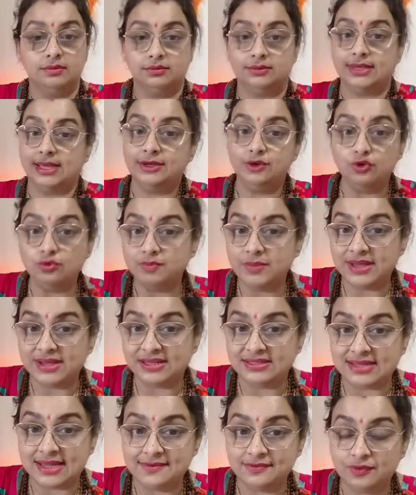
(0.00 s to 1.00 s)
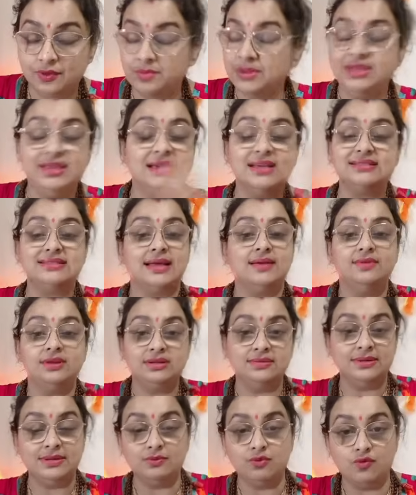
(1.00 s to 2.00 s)
can you make a time for me yes i will
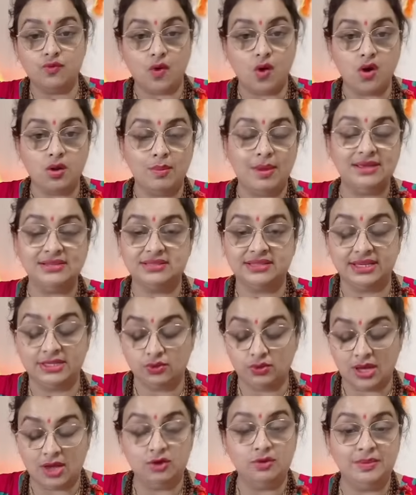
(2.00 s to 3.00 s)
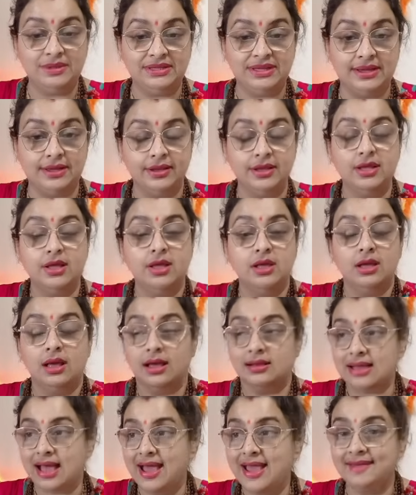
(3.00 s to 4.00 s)
remove all my schedule i will be there
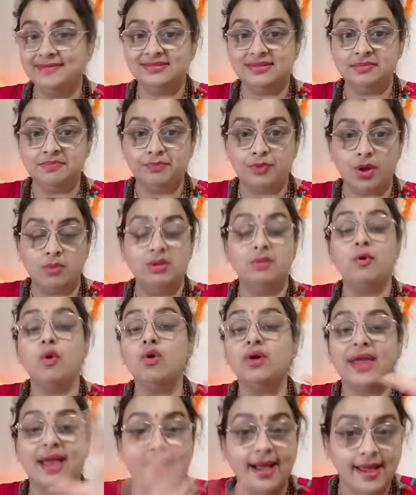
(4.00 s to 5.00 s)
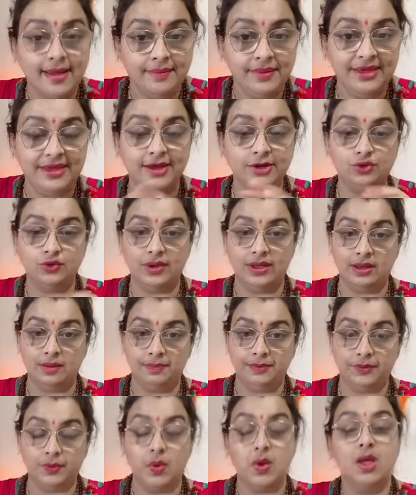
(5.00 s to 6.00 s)
I have some problem. Okay, I am here to help
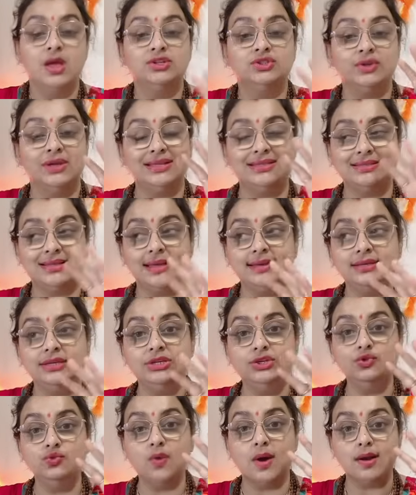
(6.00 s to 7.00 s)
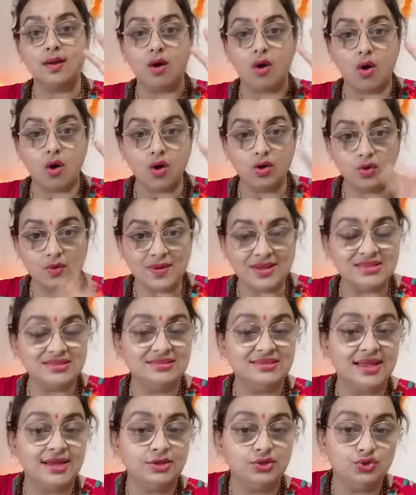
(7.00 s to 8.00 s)
you. So it's like you are always
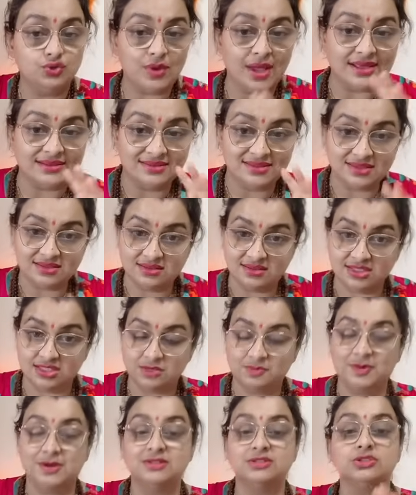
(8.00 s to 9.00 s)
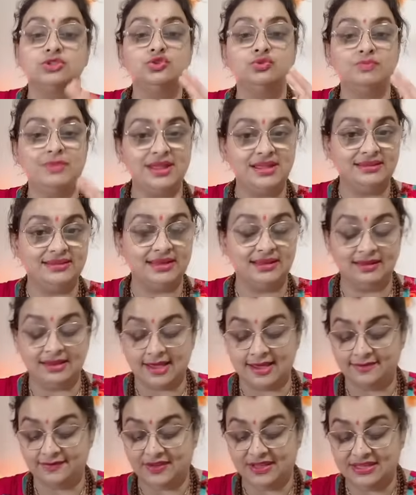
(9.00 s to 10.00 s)
there to assist this person, to make their
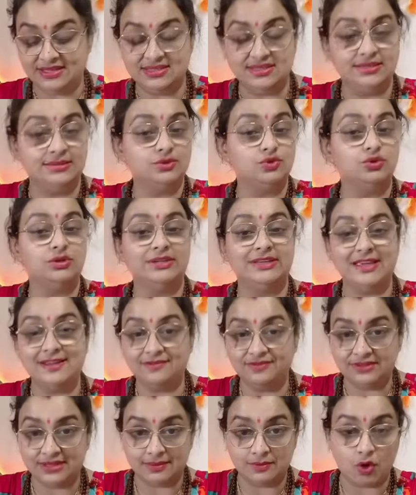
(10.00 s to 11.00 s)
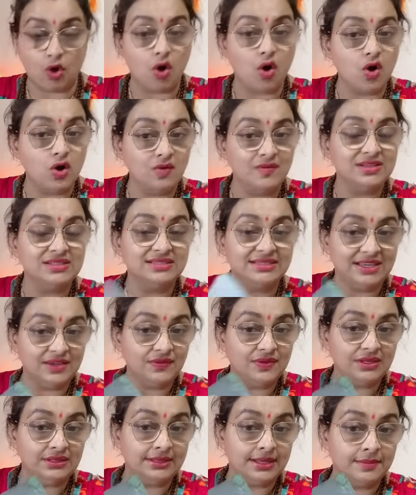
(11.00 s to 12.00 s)
life easy, to give them, always
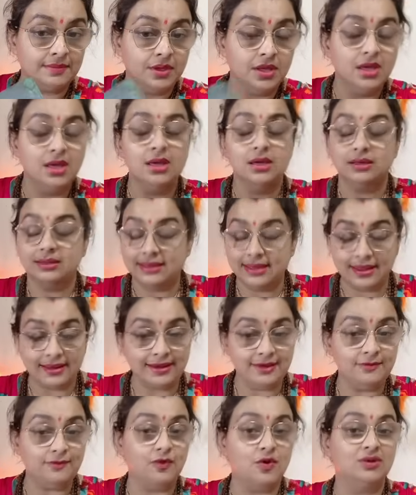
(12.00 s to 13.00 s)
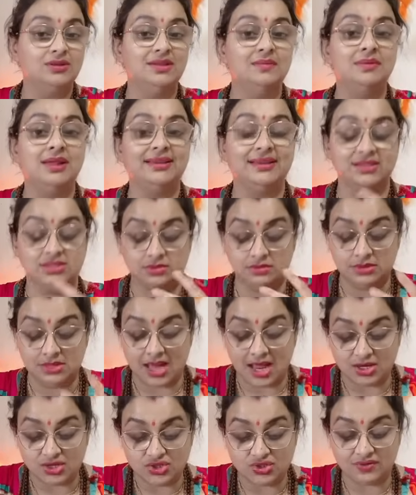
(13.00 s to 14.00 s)
giving them, caring for them, like
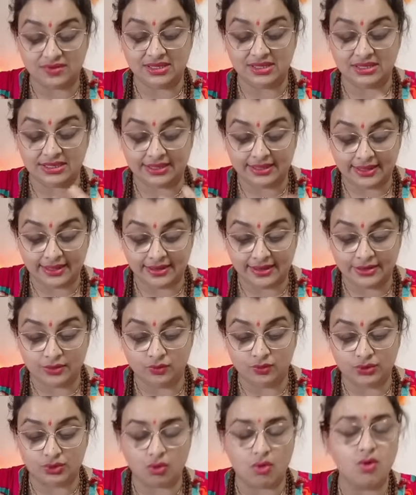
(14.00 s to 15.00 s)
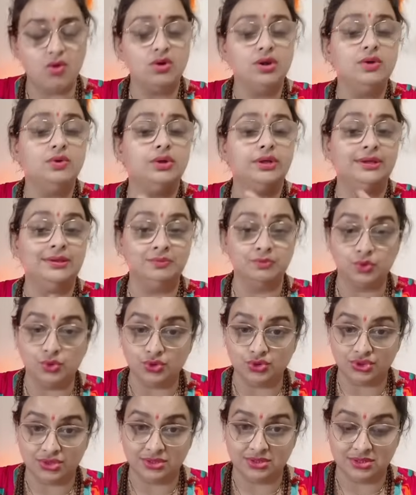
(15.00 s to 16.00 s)
nurturing, caring with all your
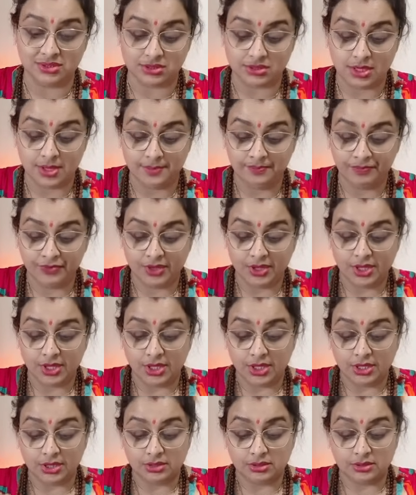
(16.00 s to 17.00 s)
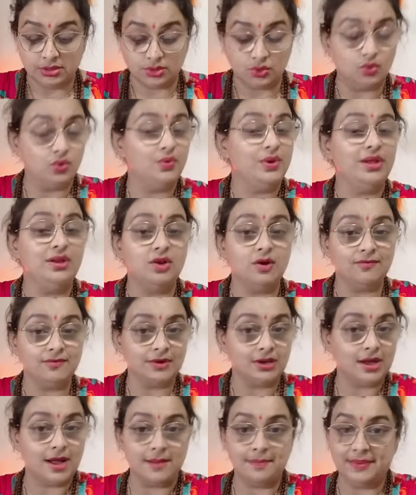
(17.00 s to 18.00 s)
emotions. The queen of
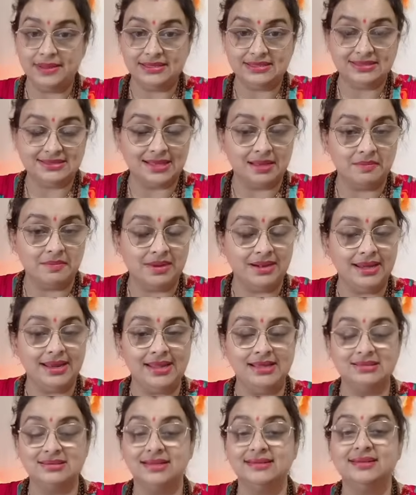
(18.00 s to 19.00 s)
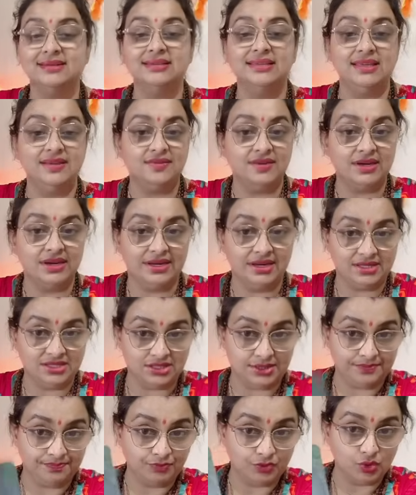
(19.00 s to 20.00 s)
cup is somebody is like a giver
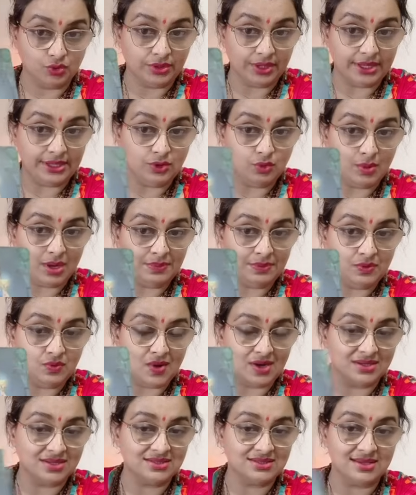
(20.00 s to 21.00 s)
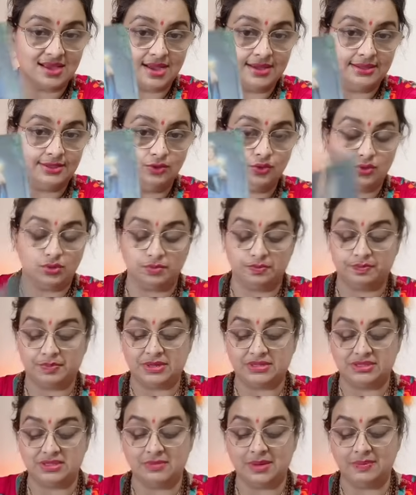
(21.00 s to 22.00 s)
energy. Okay, you might be water sign, your
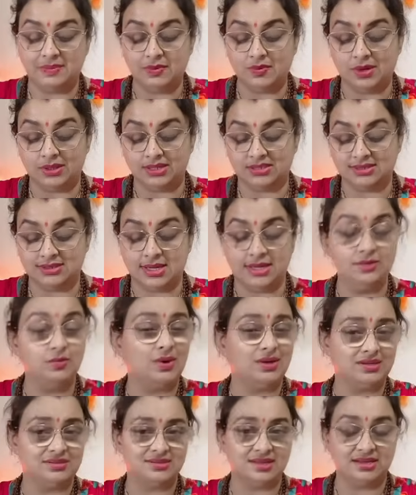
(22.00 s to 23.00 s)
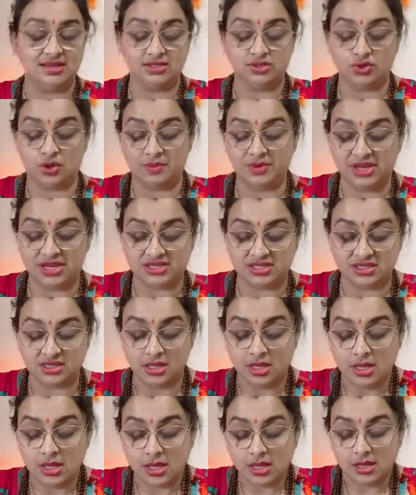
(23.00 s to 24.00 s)
person might be water sign, water sign is dominated.
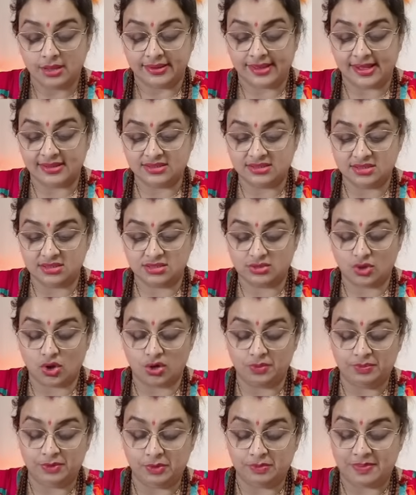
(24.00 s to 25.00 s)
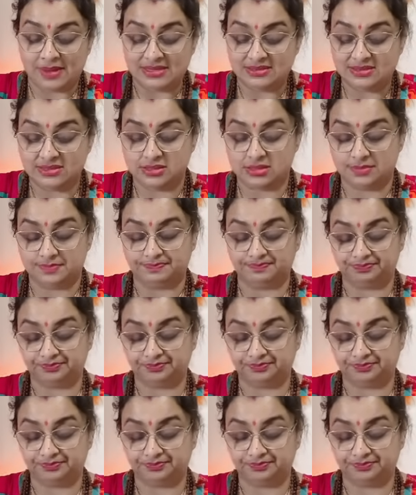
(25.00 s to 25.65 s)
Cancer, Scorpio, Pisces.